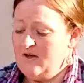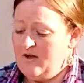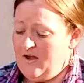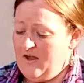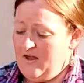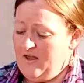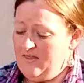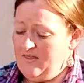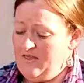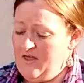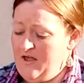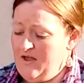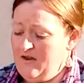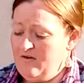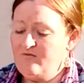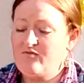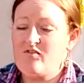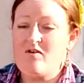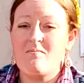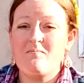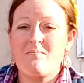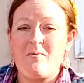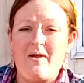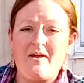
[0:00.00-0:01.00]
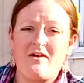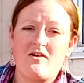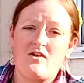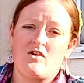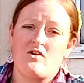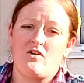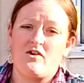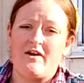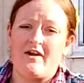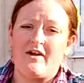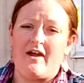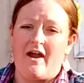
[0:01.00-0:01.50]
and then from Baker
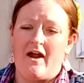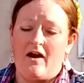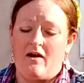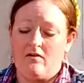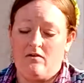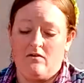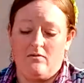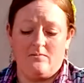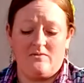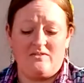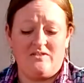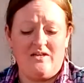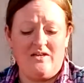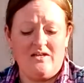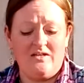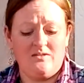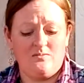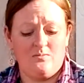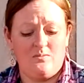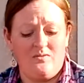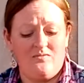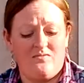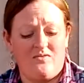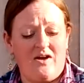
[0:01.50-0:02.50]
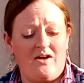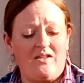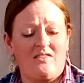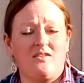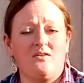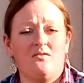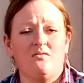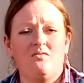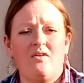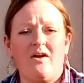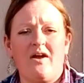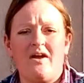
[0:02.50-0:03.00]
Creek Heirloom Seeds, we've got the
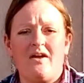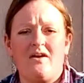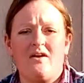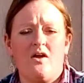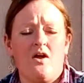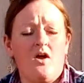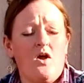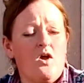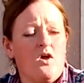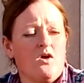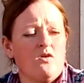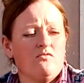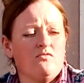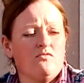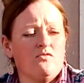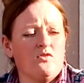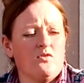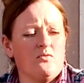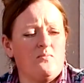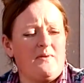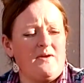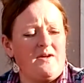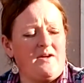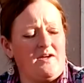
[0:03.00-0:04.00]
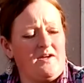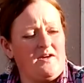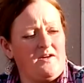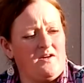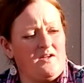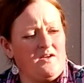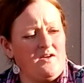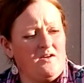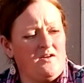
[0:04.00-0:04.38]
red Rubine.